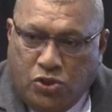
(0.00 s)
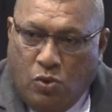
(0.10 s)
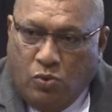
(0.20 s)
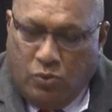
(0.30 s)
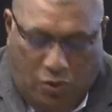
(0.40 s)

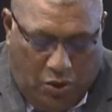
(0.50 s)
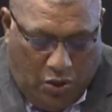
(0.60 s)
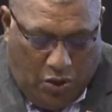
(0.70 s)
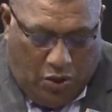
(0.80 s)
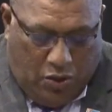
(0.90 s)
So,
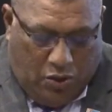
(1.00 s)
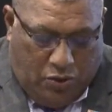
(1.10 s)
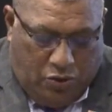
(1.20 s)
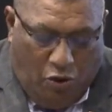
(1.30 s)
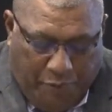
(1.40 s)

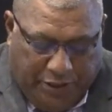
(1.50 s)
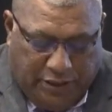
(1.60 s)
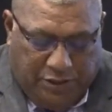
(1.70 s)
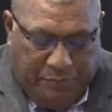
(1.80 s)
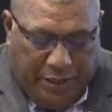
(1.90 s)
your
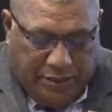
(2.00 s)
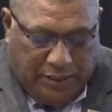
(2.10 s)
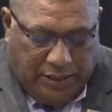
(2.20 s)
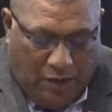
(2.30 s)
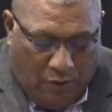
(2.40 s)

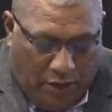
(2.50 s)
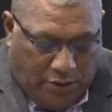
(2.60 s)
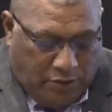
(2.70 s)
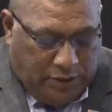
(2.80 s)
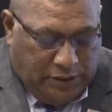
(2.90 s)
participation in our
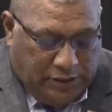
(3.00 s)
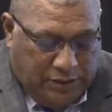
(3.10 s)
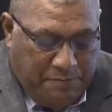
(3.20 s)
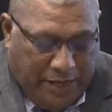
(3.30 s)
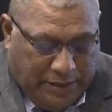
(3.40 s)
electoral
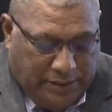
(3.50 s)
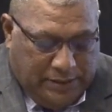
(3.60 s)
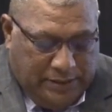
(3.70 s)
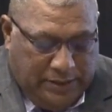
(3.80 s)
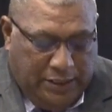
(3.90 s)
system
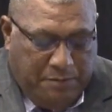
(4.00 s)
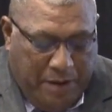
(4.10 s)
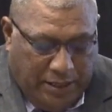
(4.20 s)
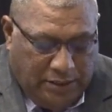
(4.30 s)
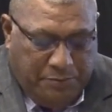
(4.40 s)
matters. It
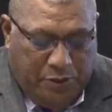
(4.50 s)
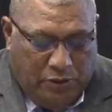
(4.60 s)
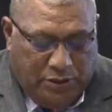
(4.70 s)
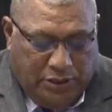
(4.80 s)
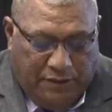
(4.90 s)
matters
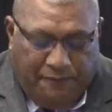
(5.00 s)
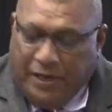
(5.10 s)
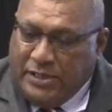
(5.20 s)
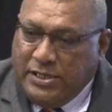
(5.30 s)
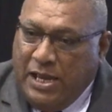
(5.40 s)
because it
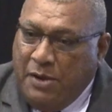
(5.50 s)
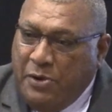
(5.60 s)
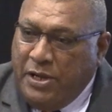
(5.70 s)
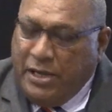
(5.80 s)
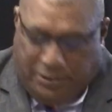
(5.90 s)
affects
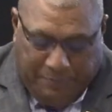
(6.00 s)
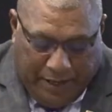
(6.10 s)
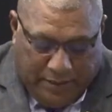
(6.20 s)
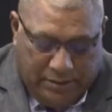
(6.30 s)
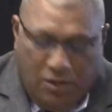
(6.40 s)
every
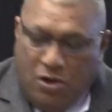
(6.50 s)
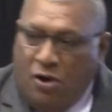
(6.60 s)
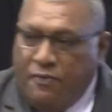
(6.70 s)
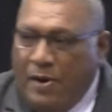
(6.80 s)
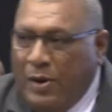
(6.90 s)
aspect
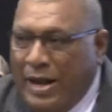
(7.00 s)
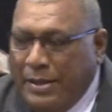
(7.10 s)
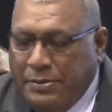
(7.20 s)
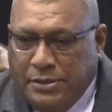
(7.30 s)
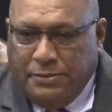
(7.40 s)
of our
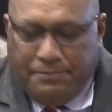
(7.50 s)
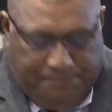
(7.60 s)
lives.